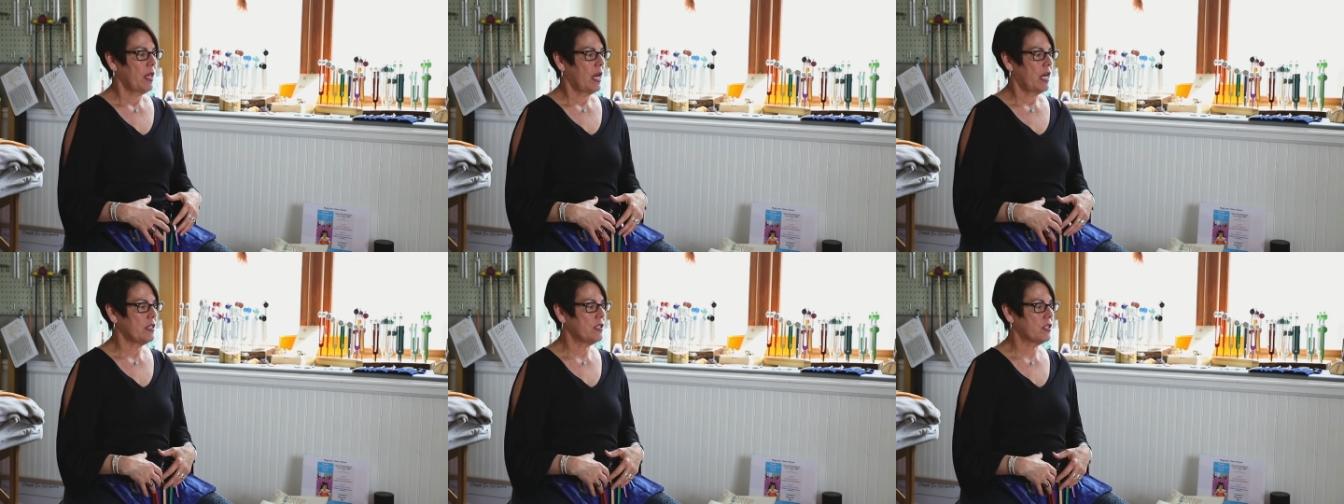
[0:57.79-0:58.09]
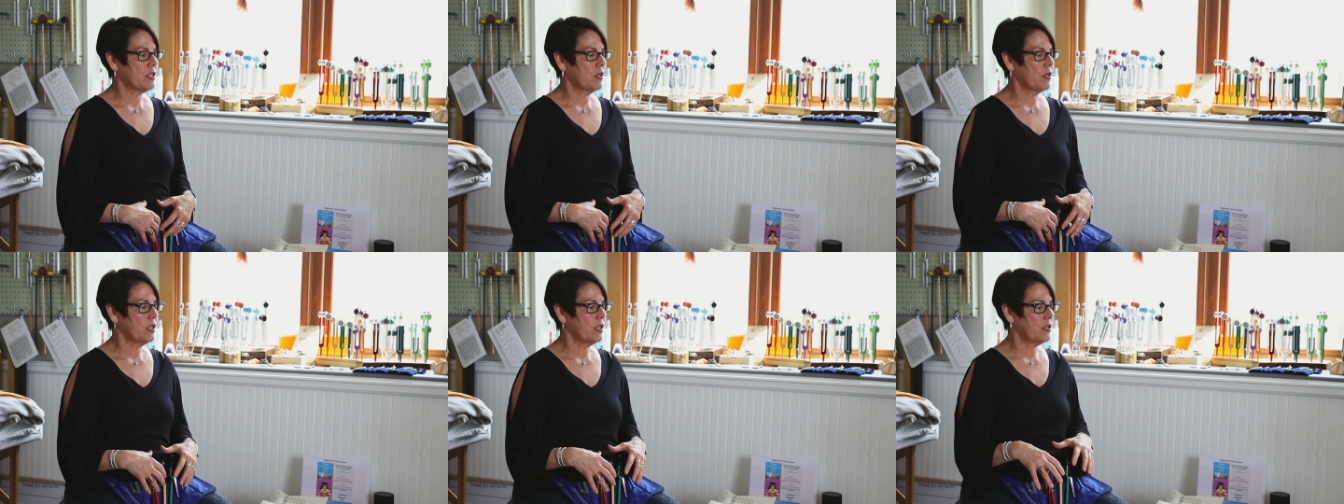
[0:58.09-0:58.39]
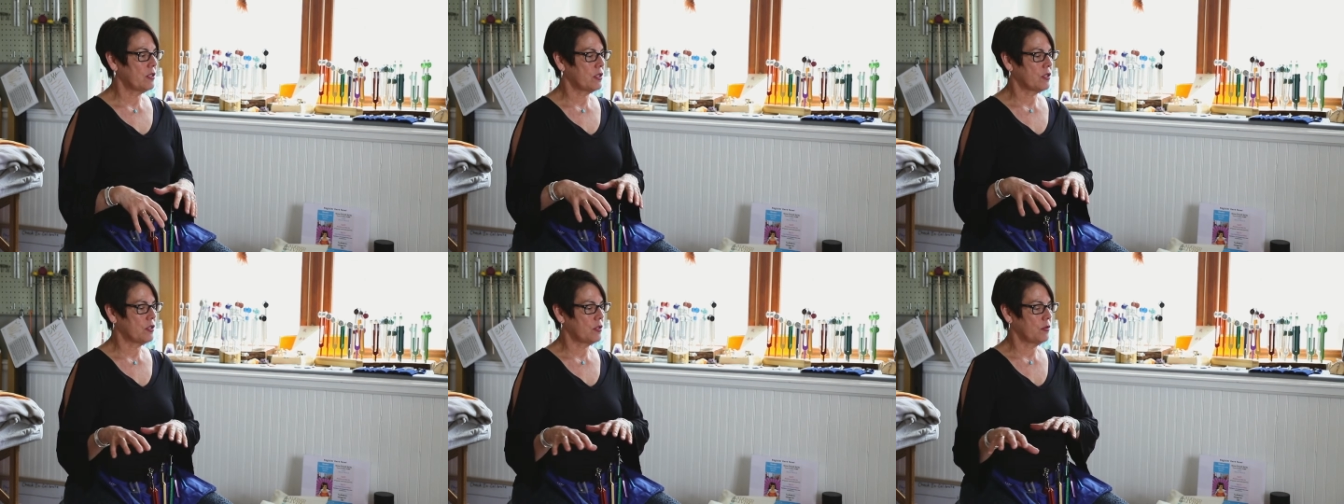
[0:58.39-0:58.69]
I
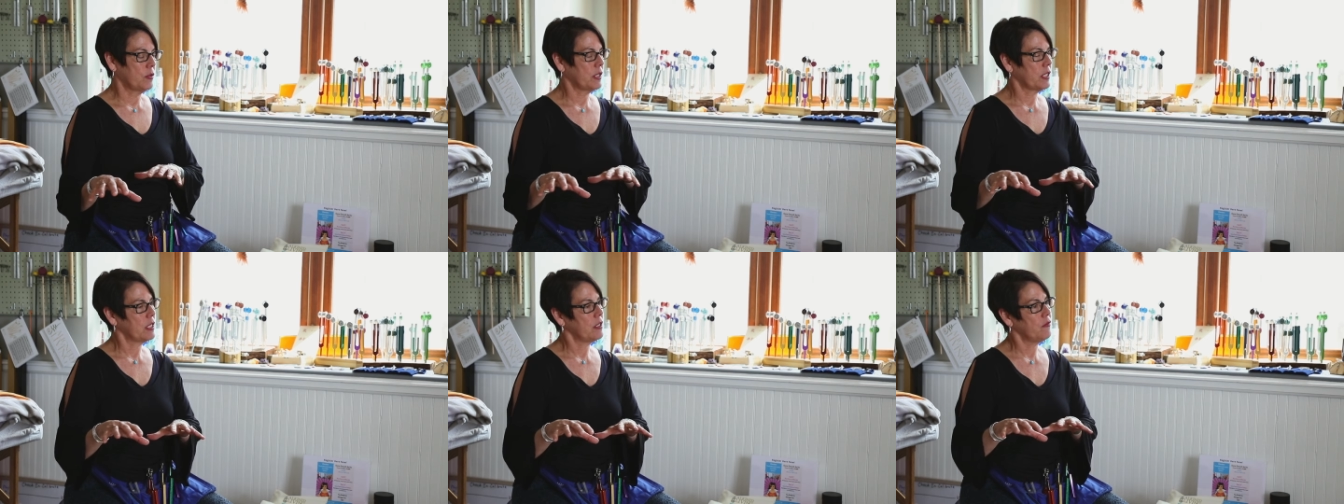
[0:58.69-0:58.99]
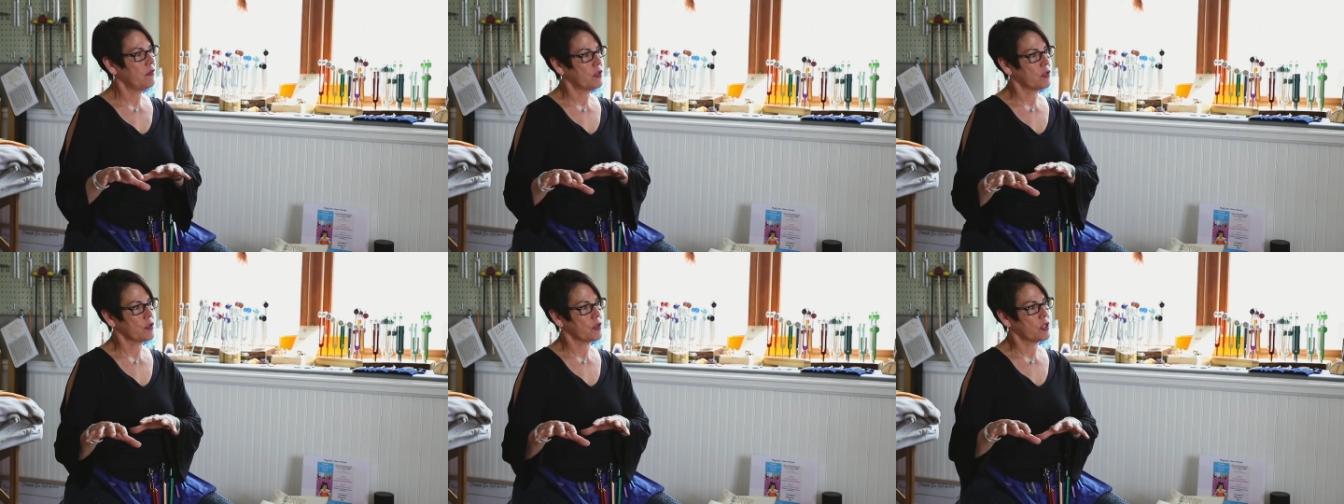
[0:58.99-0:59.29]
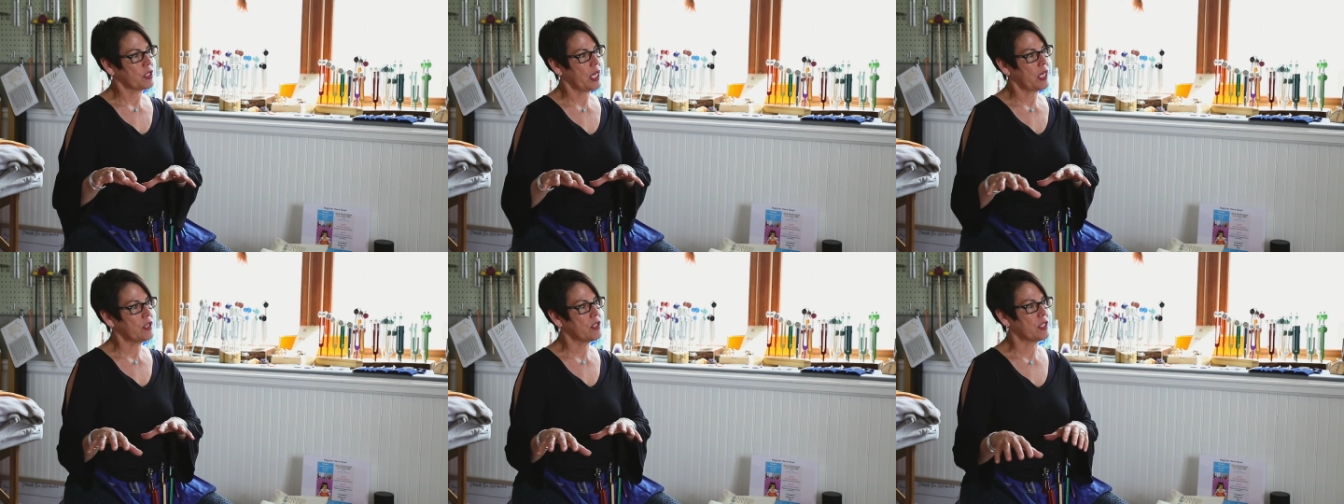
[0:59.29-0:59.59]
started just doing individual
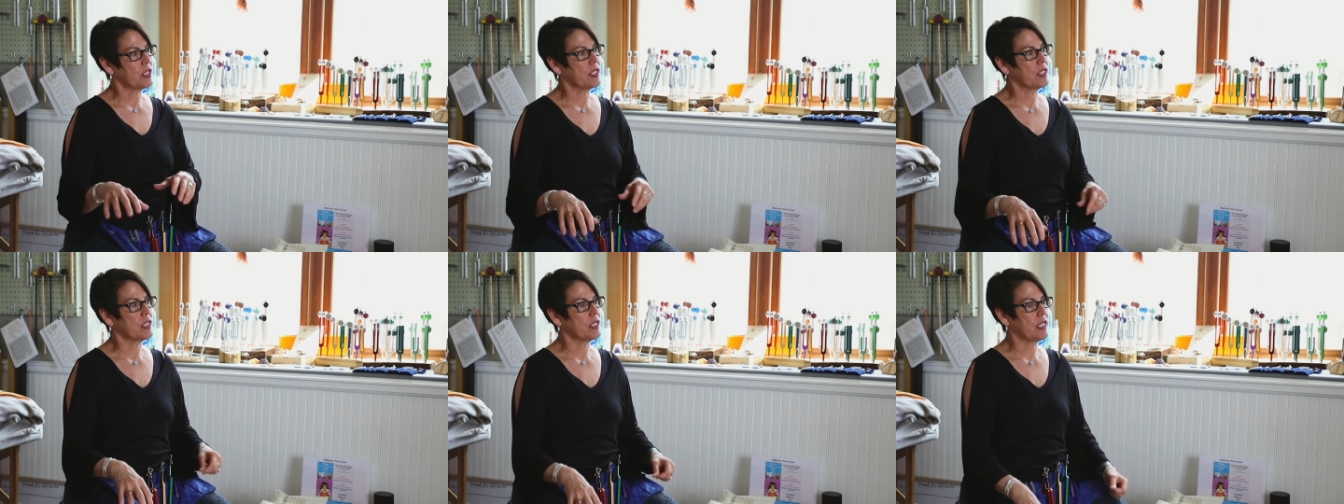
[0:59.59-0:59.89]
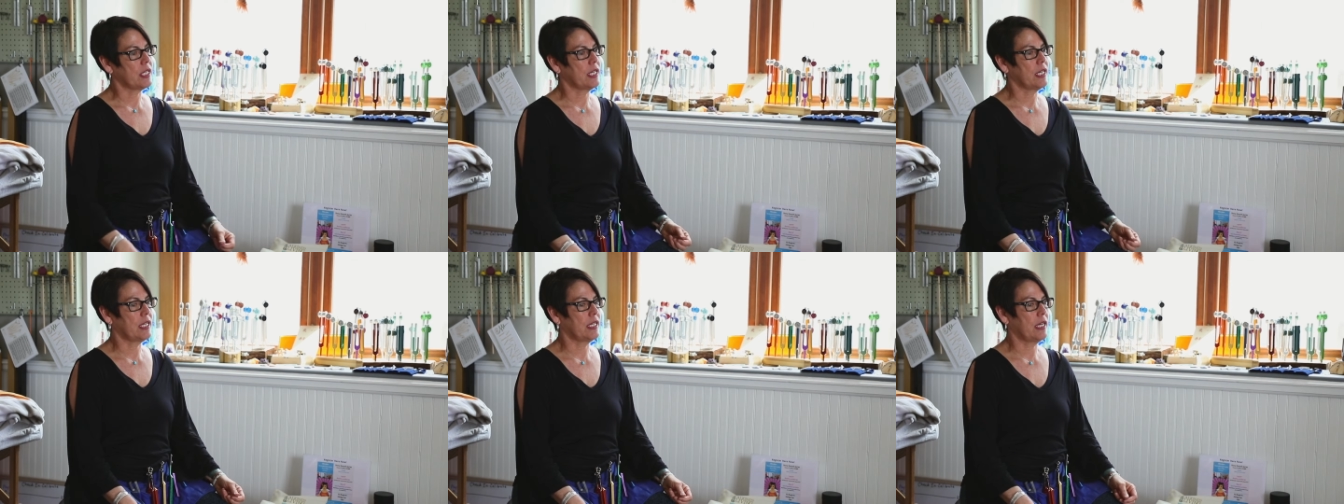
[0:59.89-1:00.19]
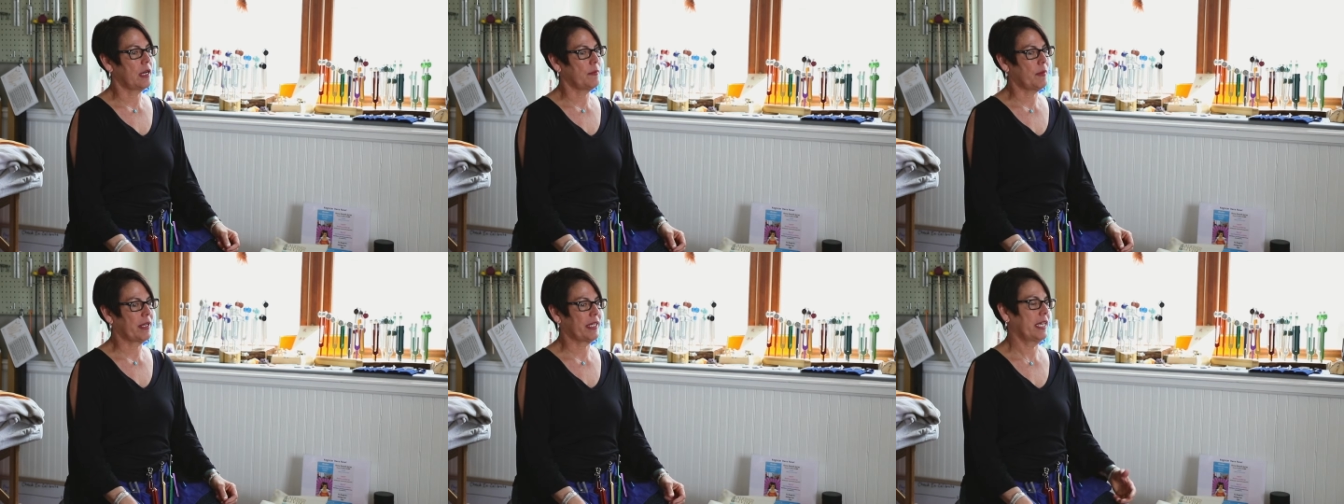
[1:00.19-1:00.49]
sessions and
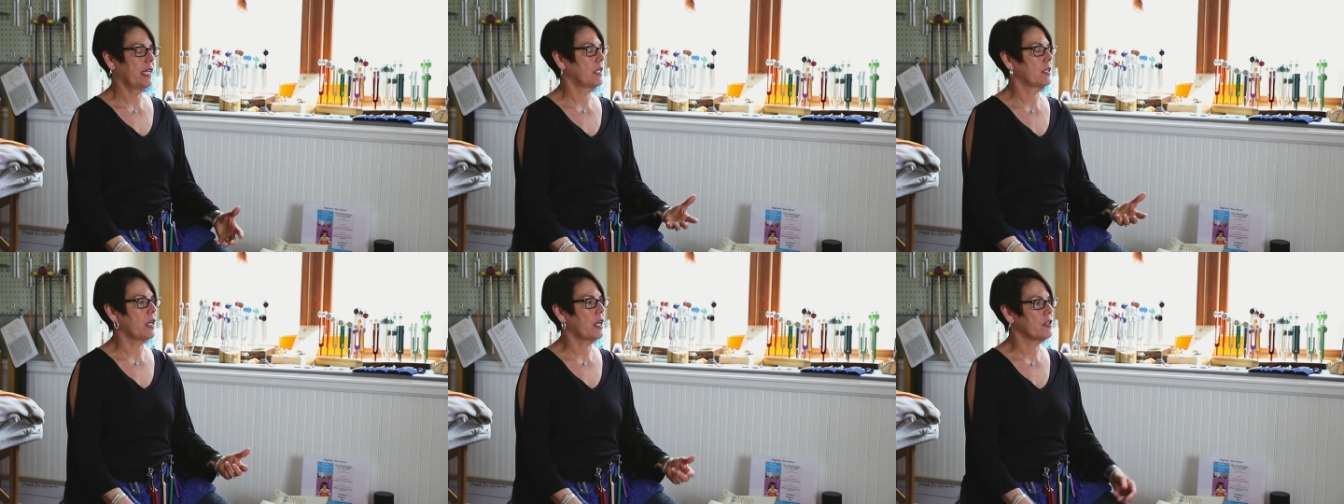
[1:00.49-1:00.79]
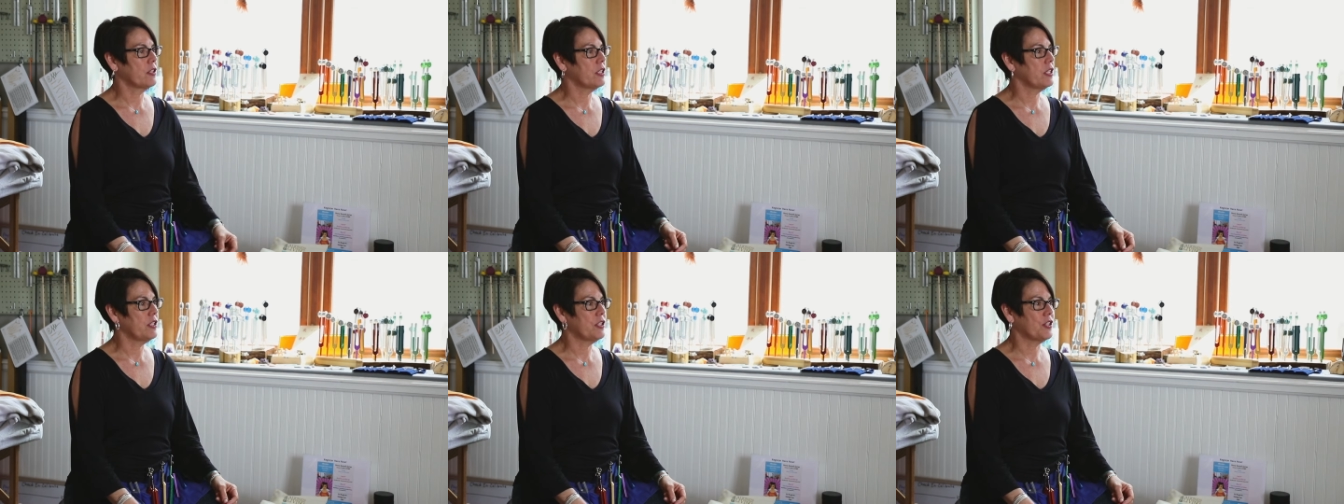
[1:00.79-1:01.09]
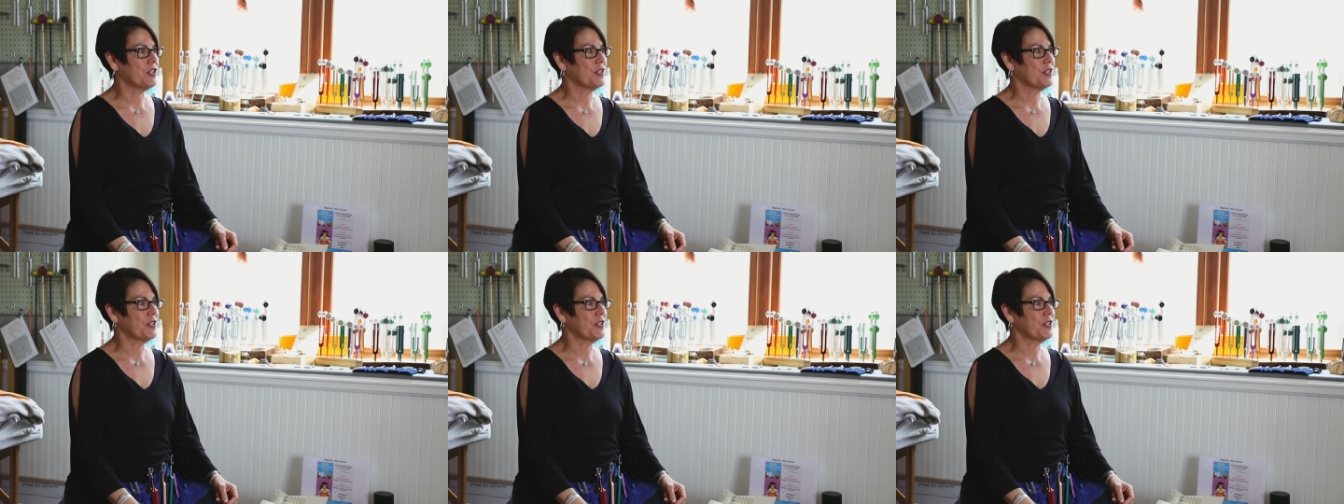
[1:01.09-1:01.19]
um, I can't not teach.